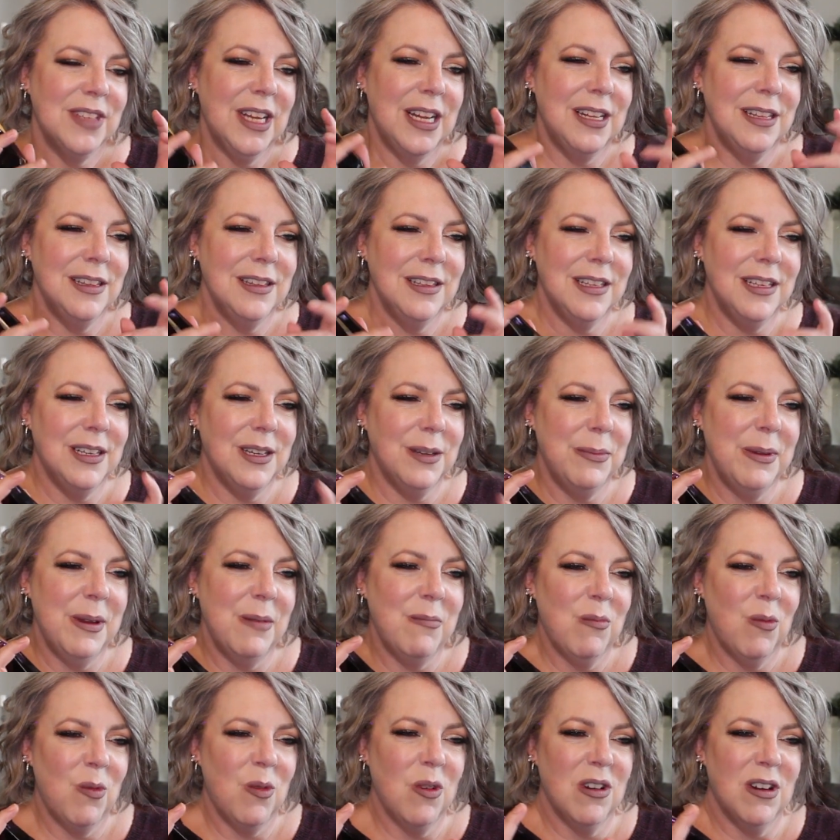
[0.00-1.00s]
a little
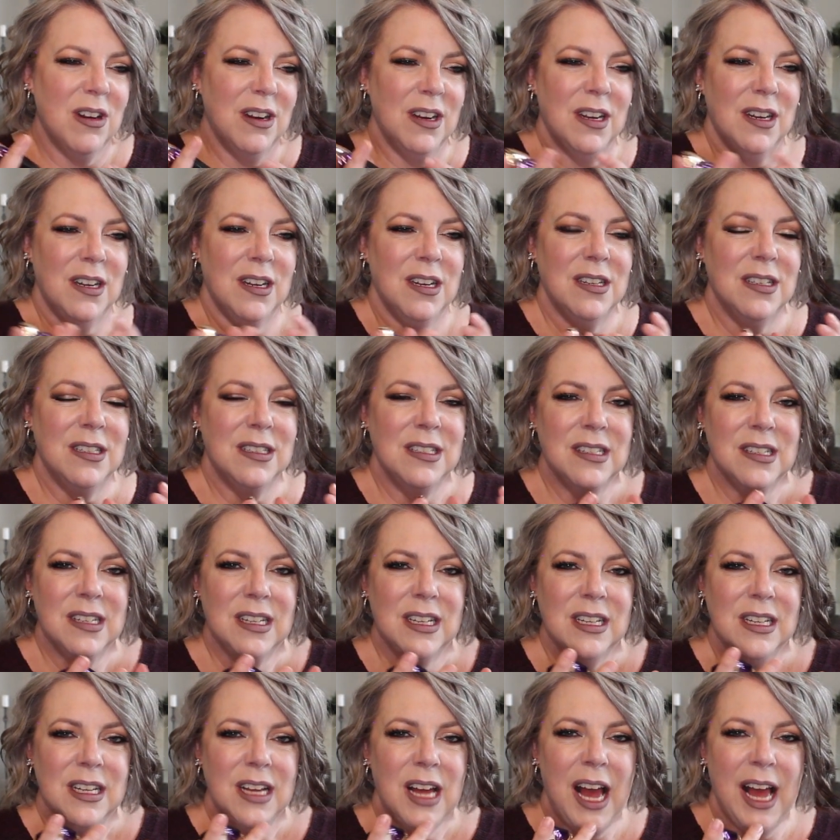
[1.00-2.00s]
bit more,
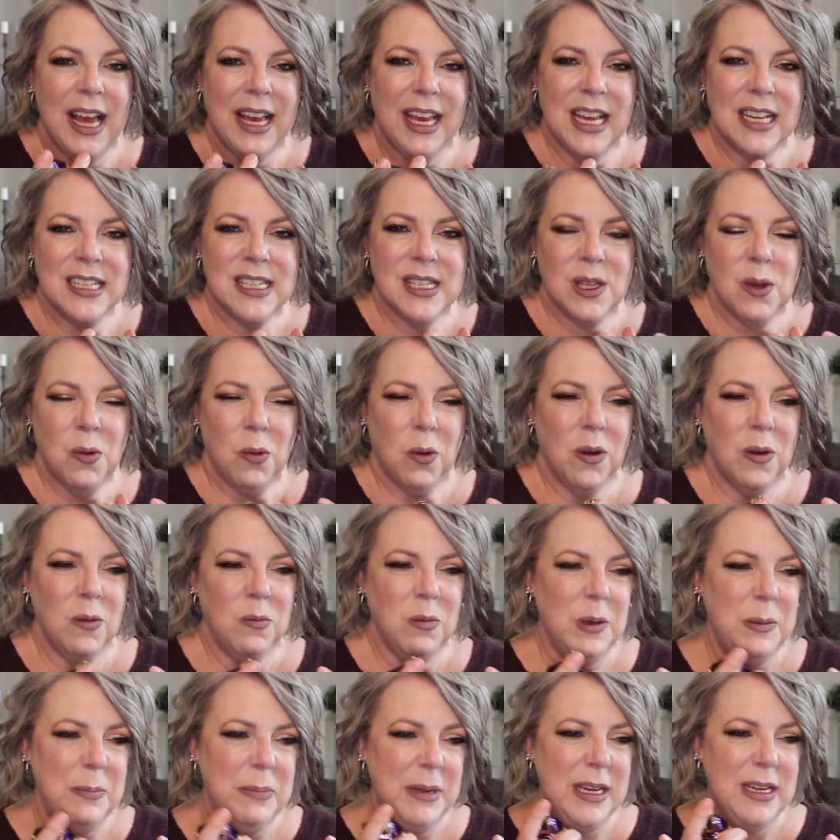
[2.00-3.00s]
I guess the
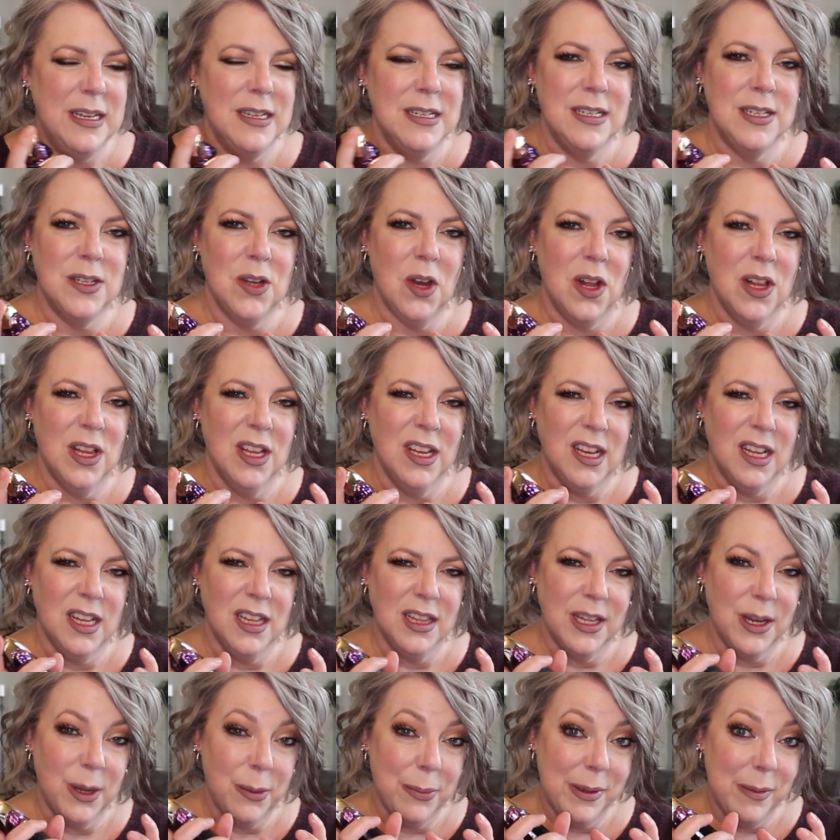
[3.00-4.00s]
word would be indolic, a
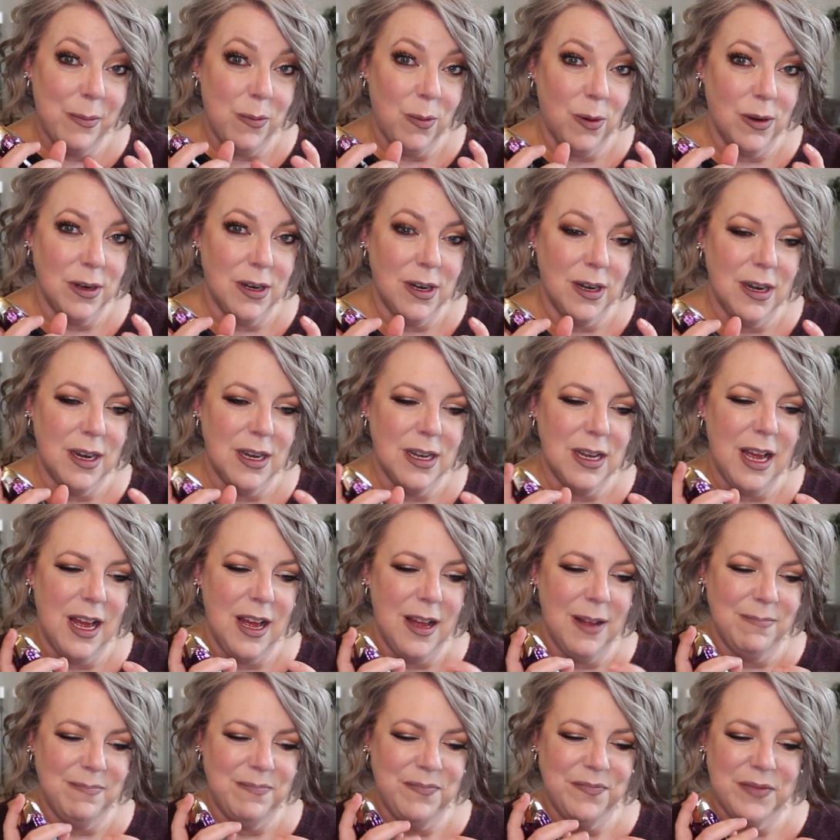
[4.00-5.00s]
little bit more
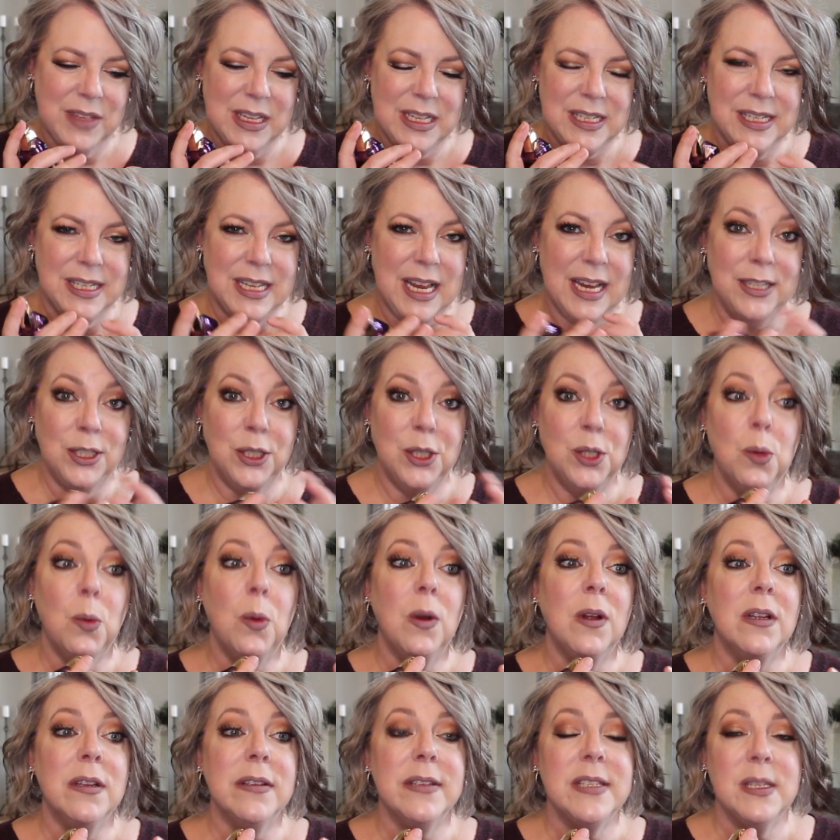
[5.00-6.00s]
um,
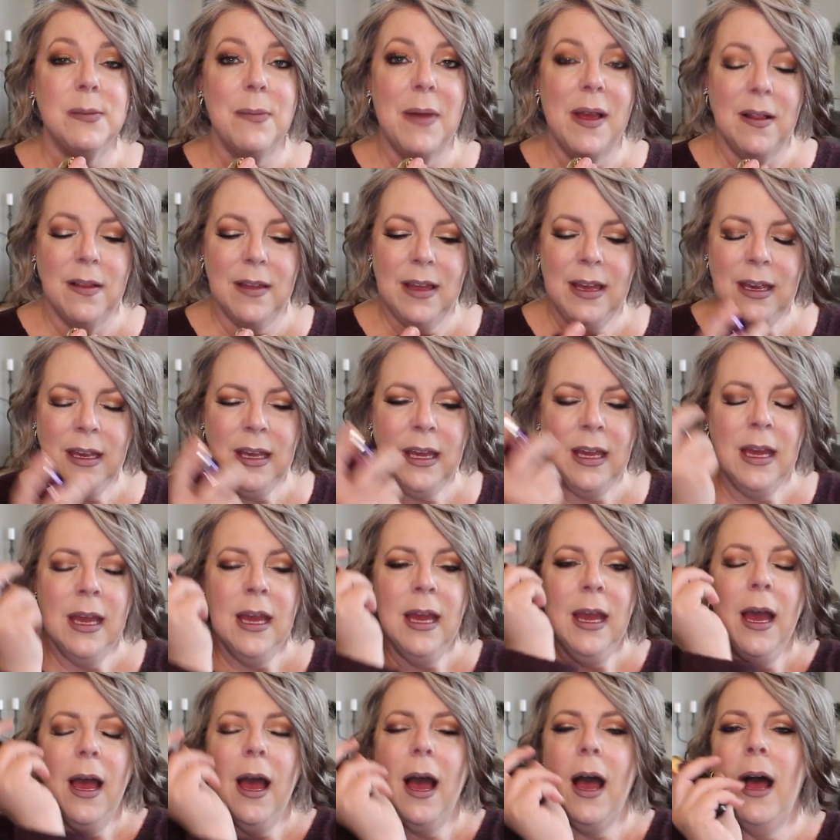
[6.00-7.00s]
sensual smelling.
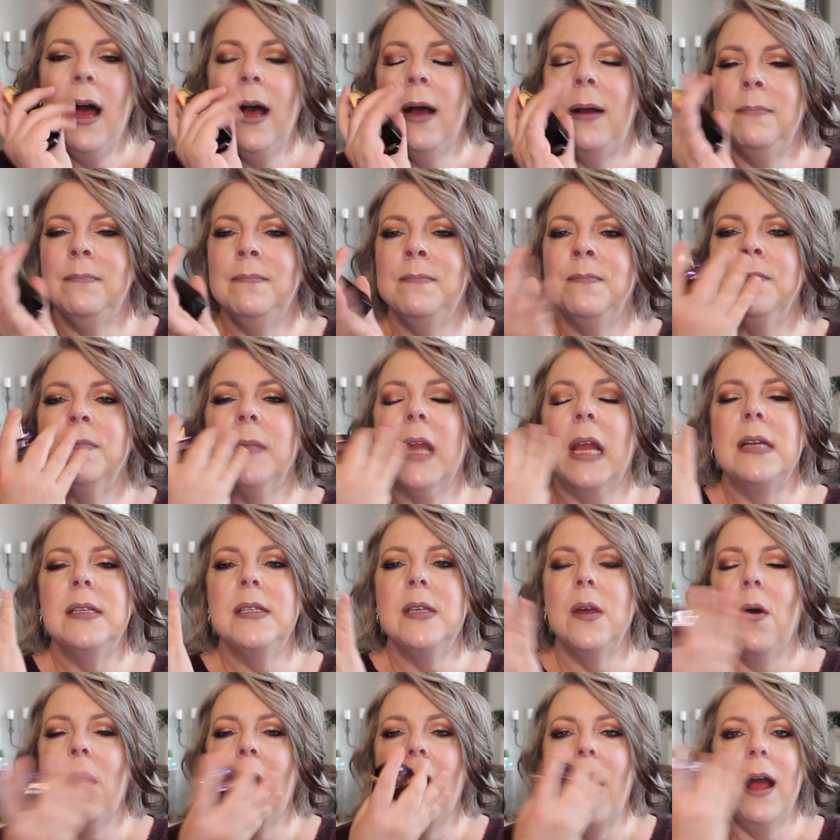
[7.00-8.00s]
Um,
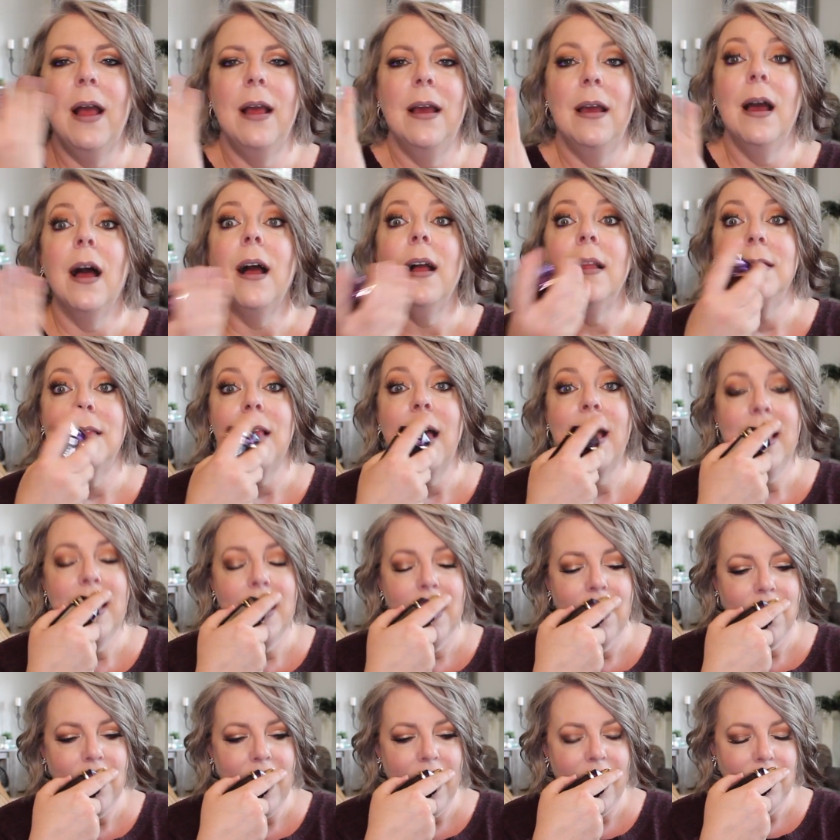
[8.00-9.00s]
so I, I
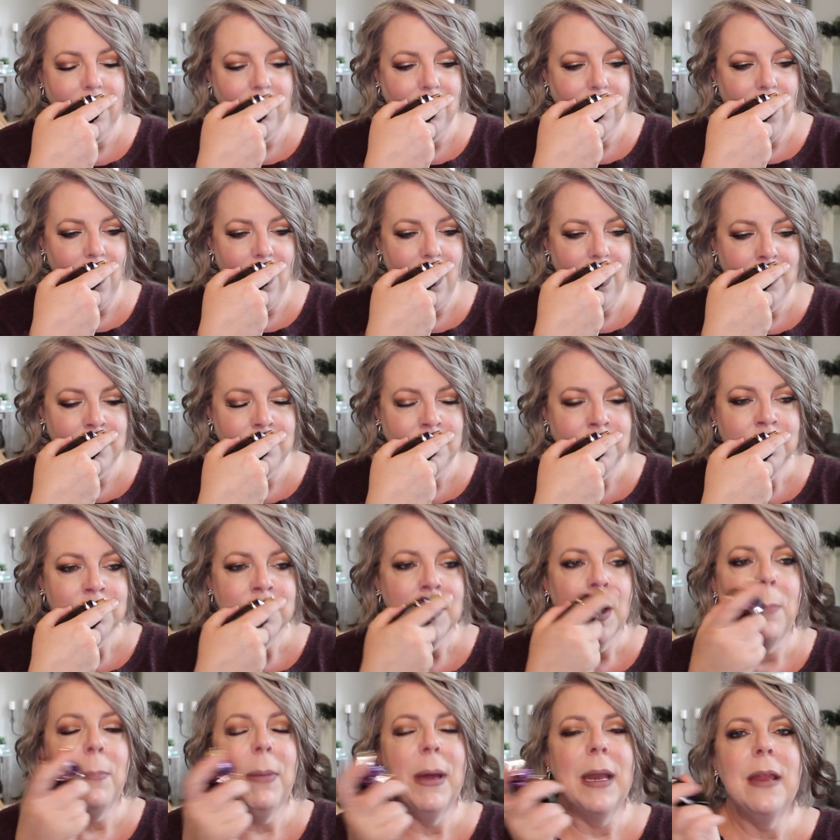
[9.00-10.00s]
like that a lot,
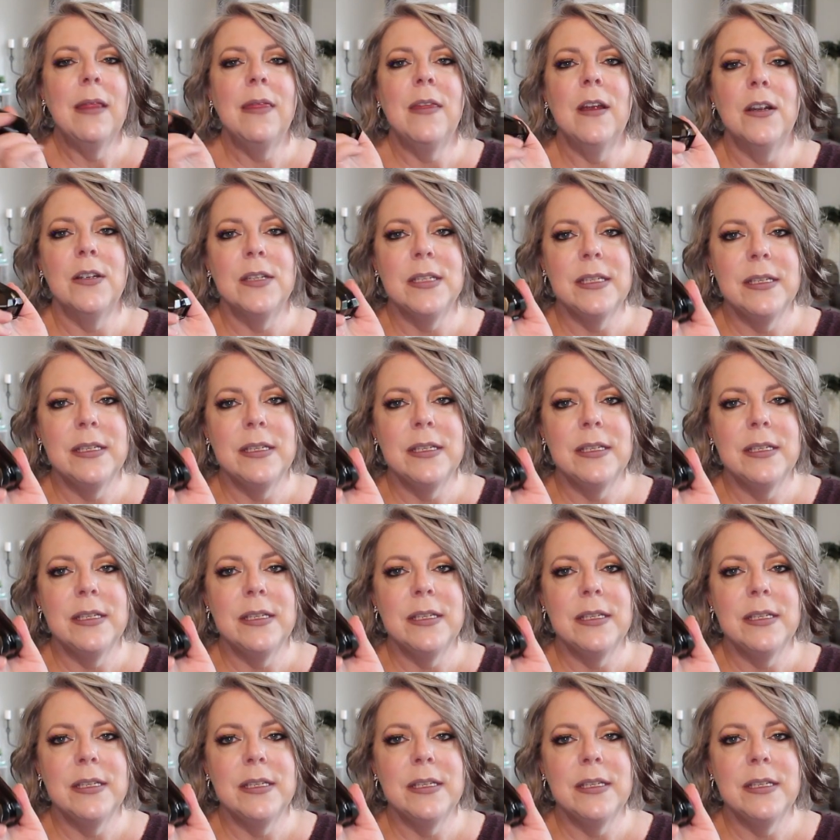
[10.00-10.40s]
but there